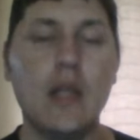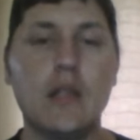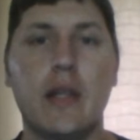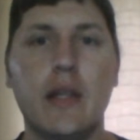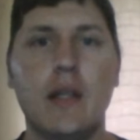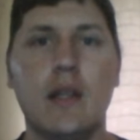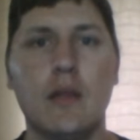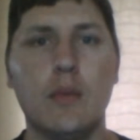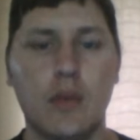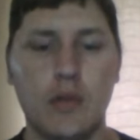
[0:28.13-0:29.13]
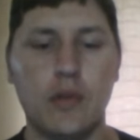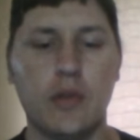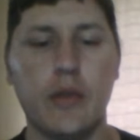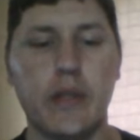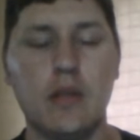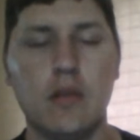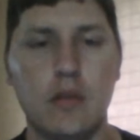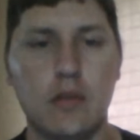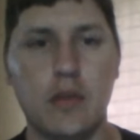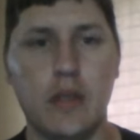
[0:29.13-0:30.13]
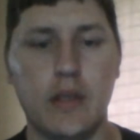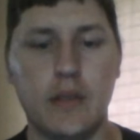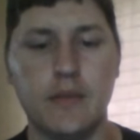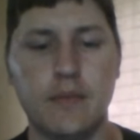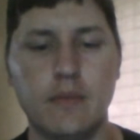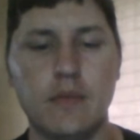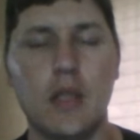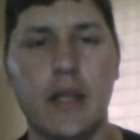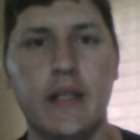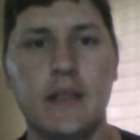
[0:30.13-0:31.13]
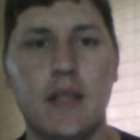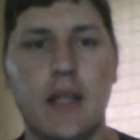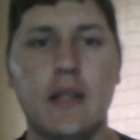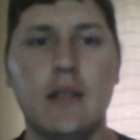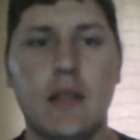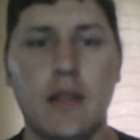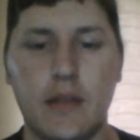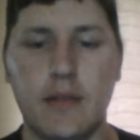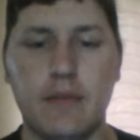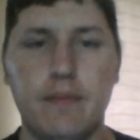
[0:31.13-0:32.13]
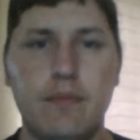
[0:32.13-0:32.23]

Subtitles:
Today we're going to do a quick little glance at the